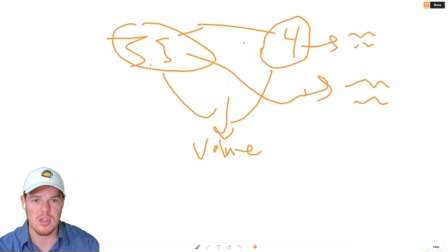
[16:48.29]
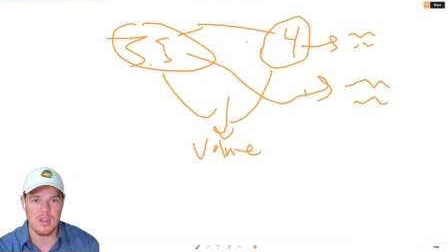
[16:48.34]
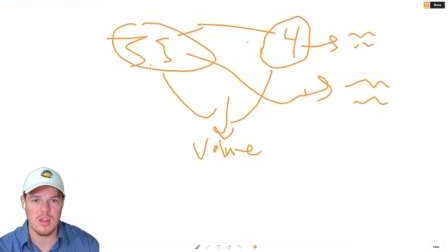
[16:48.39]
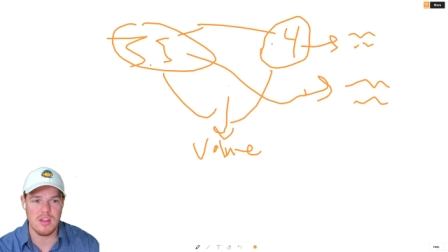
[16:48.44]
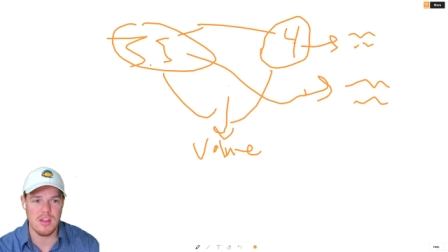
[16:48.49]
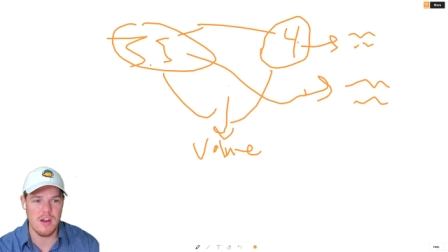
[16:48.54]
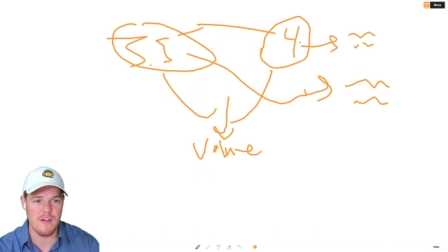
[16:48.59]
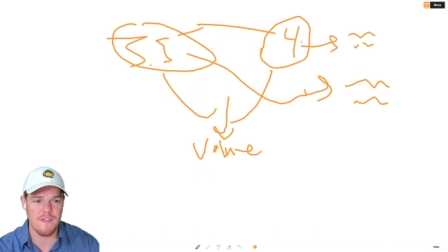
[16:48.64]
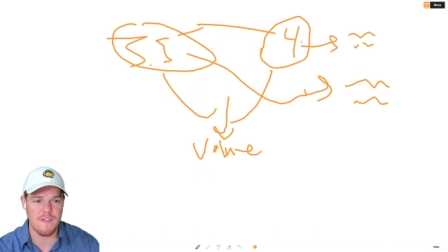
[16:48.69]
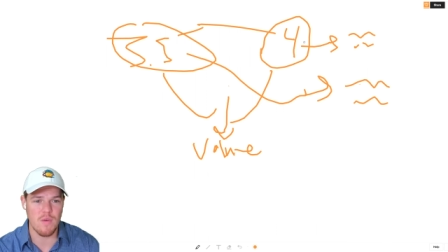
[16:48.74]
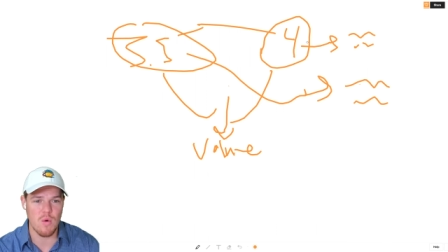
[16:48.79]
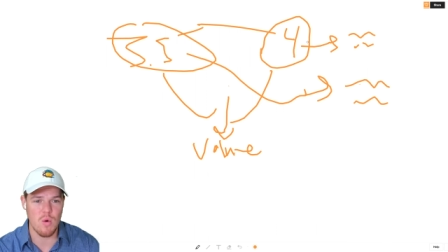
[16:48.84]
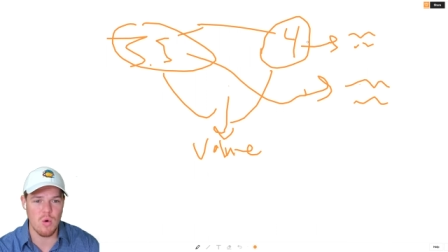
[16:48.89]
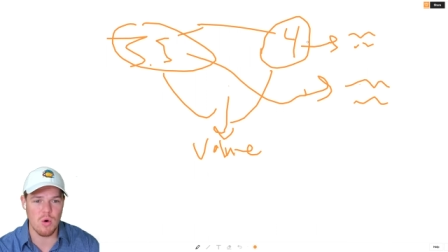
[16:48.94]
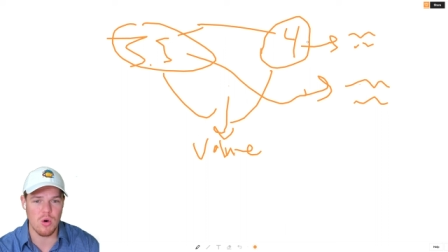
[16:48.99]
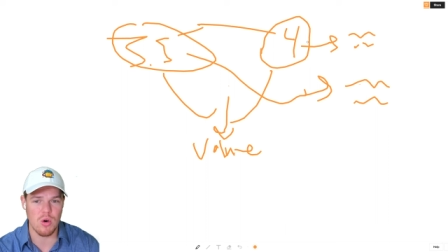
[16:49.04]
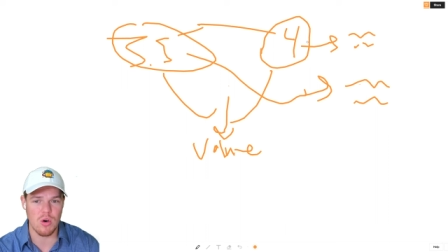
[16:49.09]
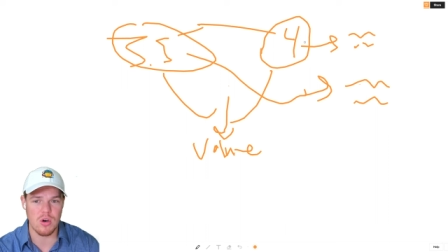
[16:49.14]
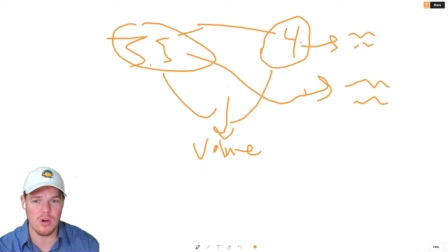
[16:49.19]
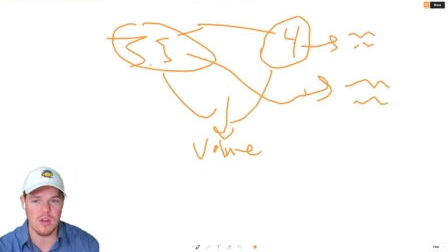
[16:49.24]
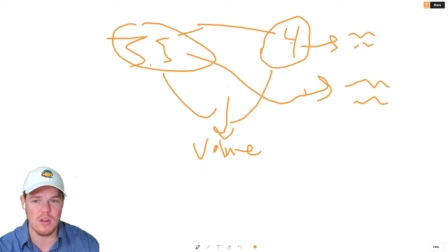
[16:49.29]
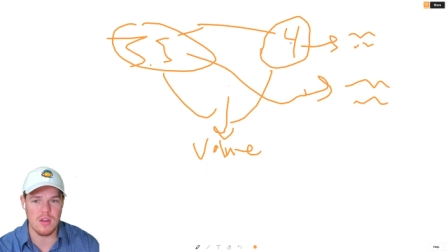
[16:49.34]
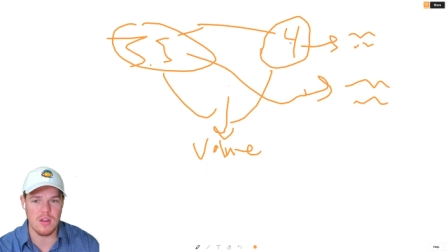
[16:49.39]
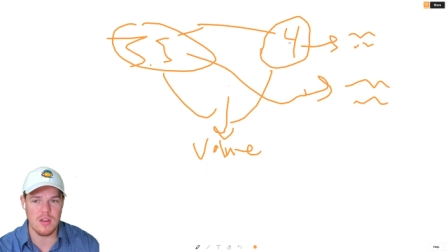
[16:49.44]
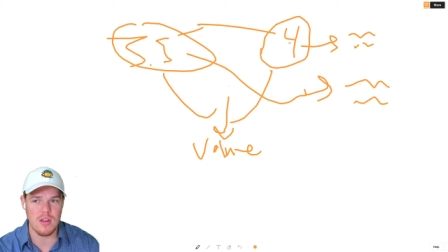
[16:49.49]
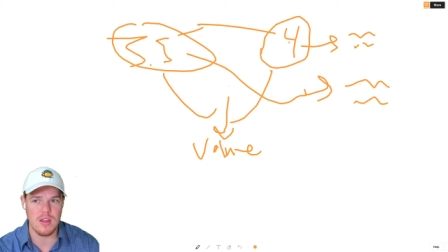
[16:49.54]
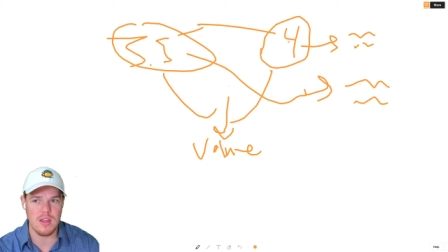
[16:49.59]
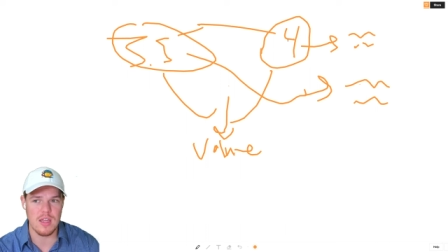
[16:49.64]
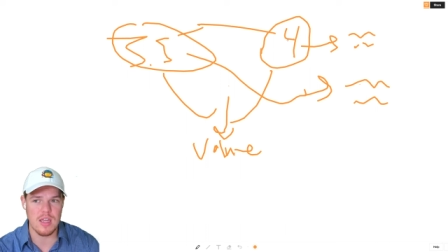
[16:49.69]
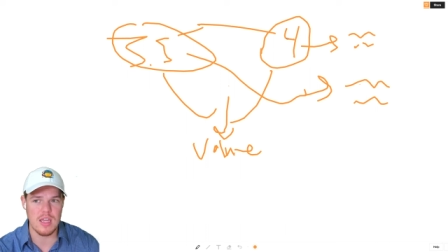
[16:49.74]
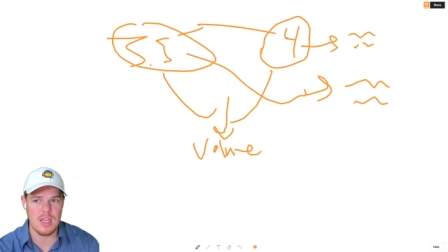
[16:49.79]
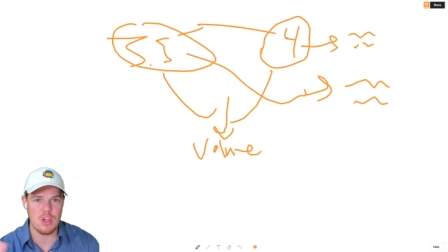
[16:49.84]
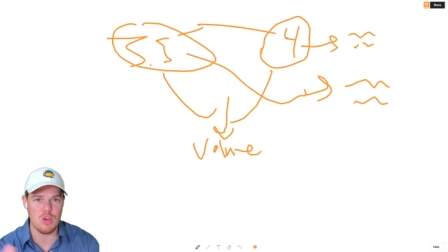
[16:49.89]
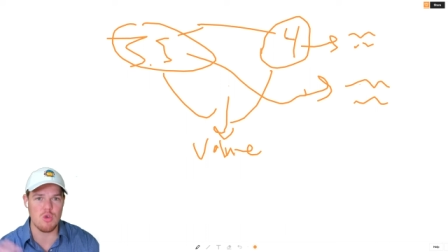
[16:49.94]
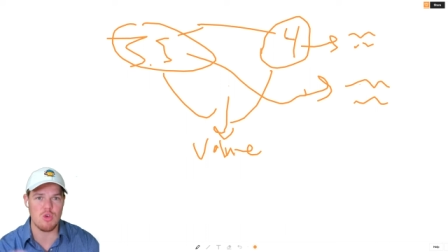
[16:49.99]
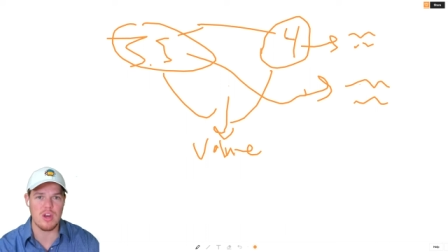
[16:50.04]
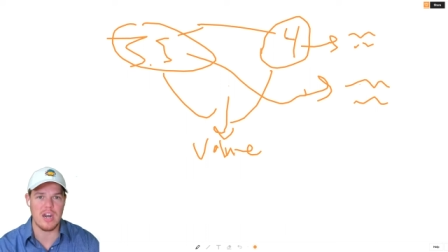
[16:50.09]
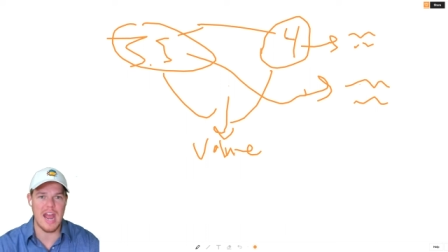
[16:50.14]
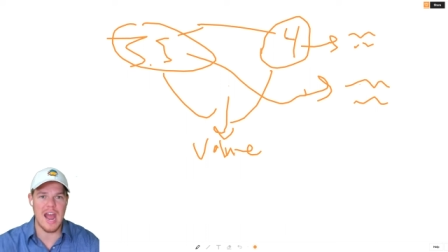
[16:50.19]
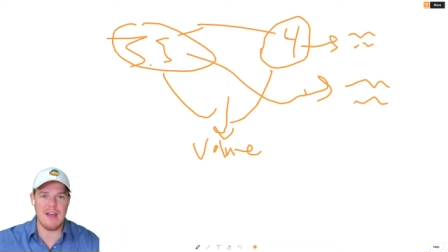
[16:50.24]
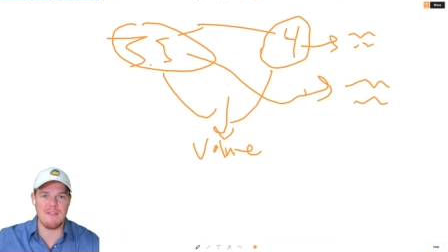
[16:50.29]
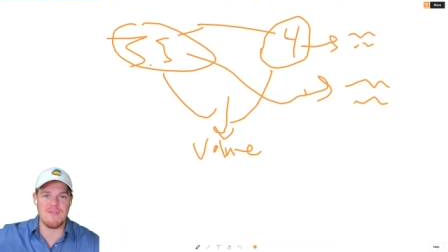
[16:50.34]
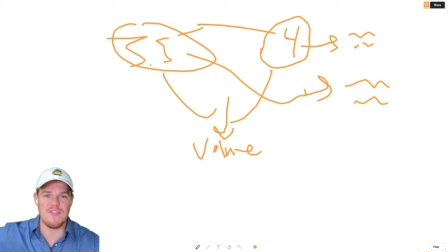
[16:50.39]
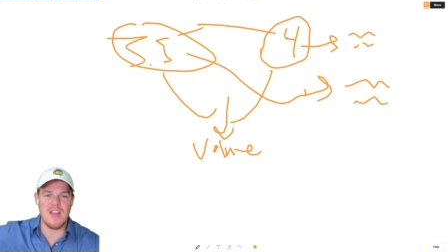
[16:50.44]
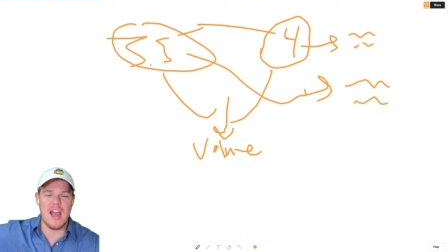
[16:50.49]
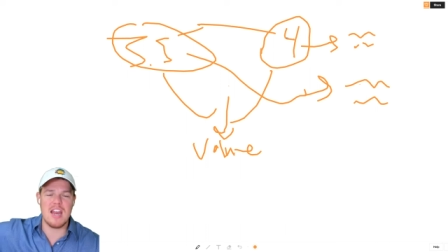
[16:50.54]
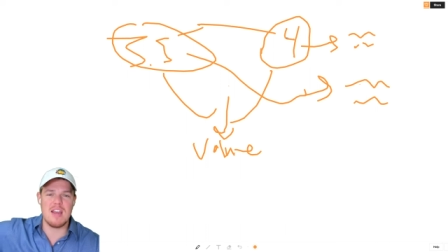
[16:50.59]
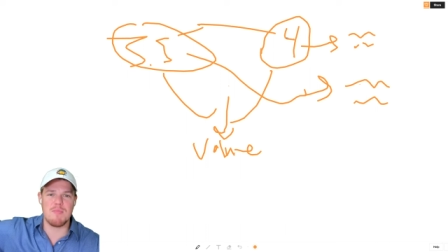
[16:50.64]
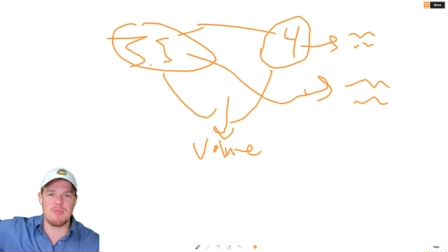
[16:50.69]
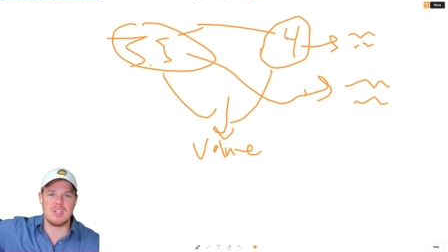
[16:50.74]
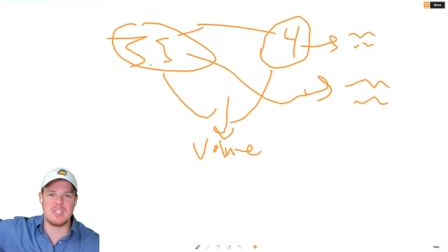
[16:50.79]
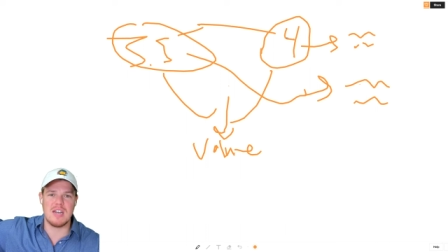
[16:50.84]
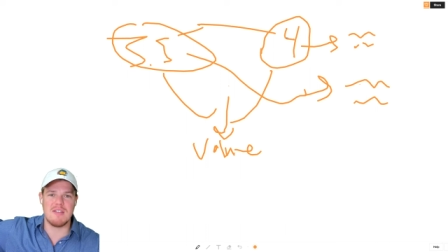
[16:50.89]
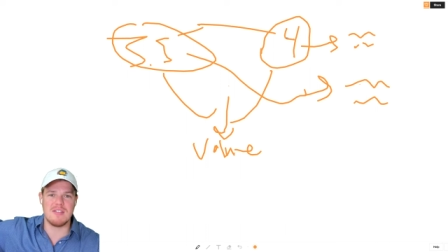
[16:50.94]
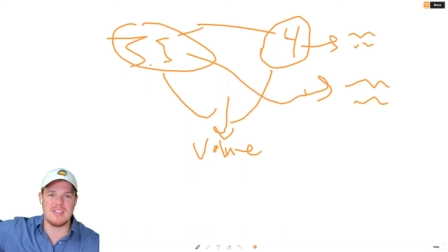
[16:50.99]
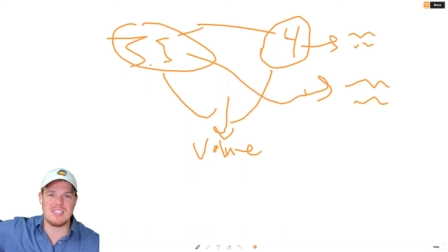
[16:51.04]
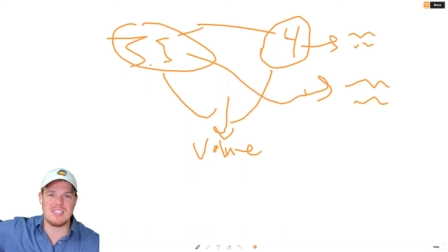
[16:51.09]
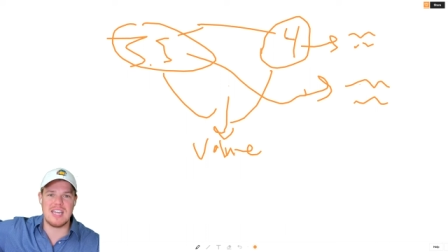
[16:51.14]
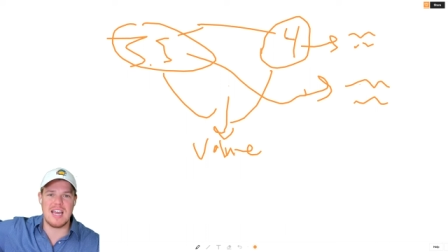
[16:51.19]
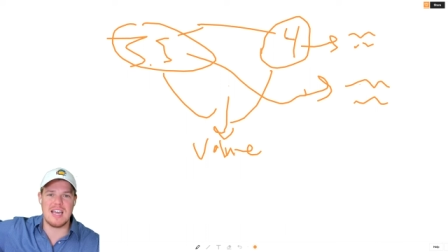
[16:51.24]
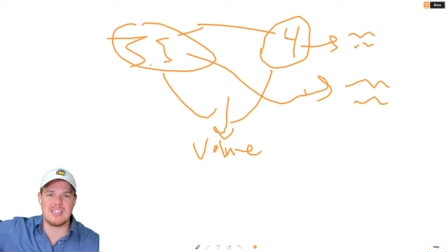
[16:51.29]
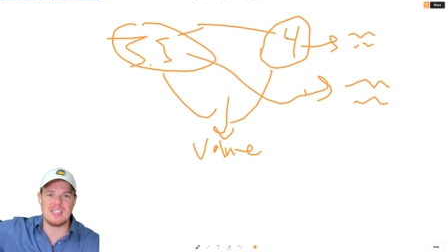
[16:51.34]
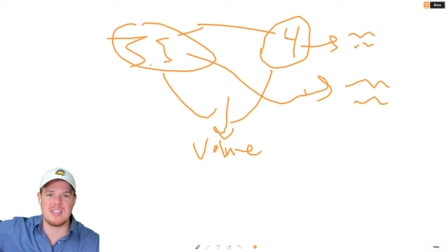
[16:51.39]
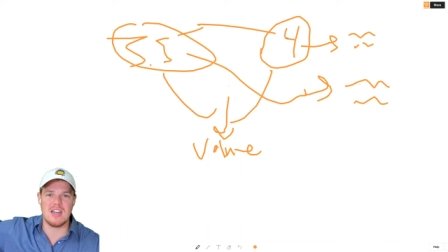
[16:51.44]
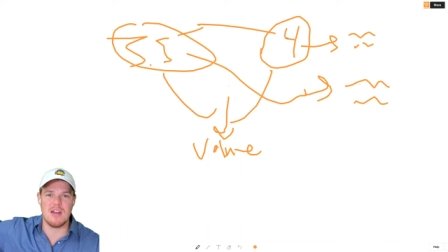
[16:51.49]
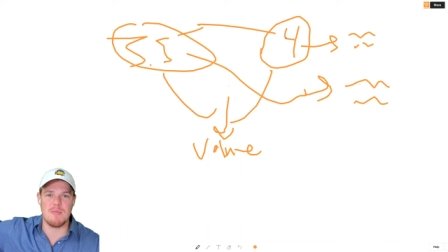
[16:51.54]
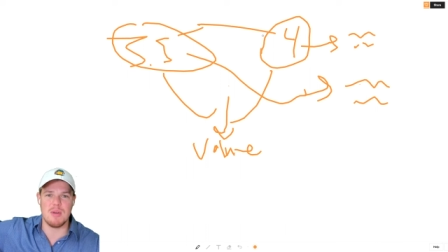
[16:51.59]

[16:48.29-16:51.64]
Therefore, you could have 90% of the SaaS done,